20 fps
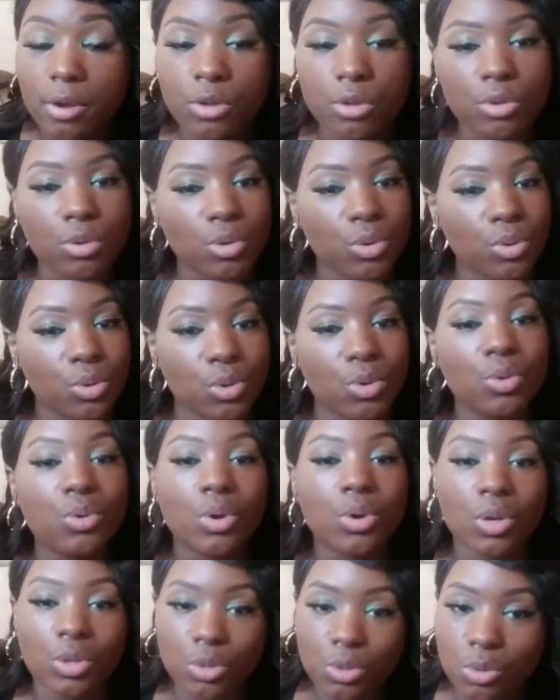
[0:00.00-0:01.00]
you
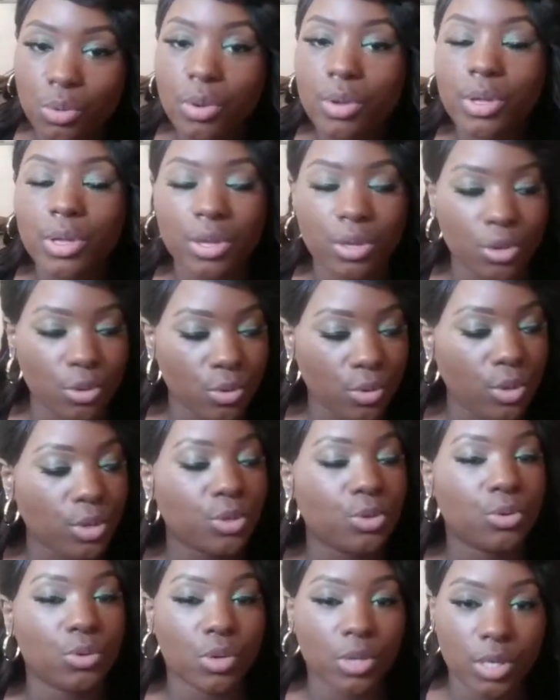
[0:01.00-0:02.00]
will
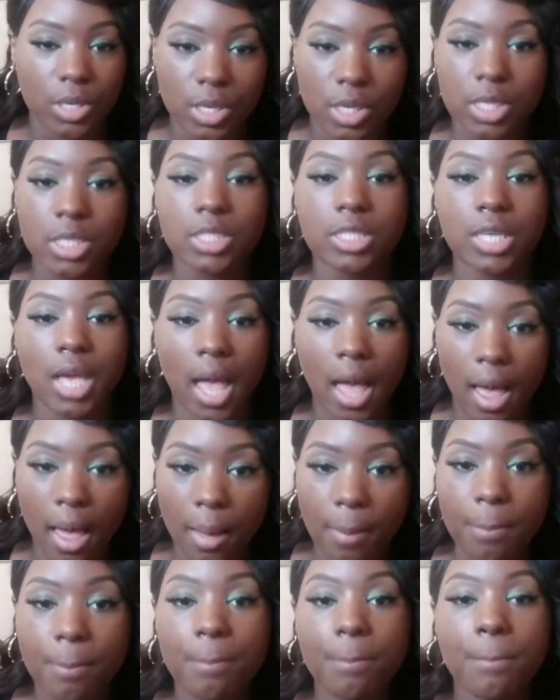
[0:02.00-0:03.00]
do a good
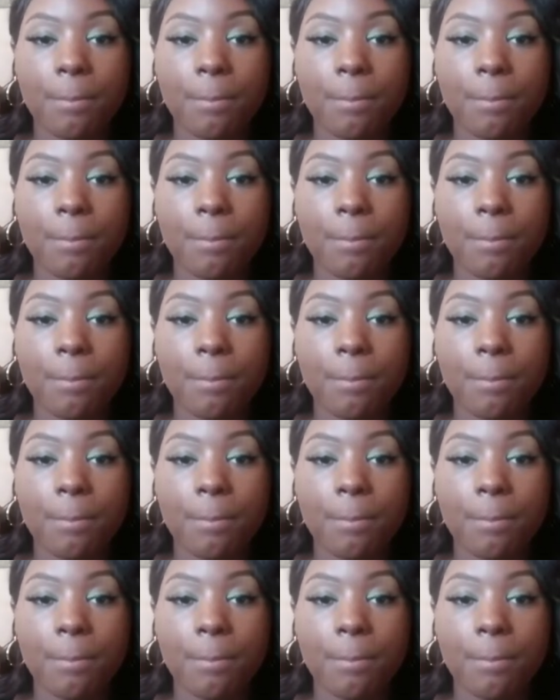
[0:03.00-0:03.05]
job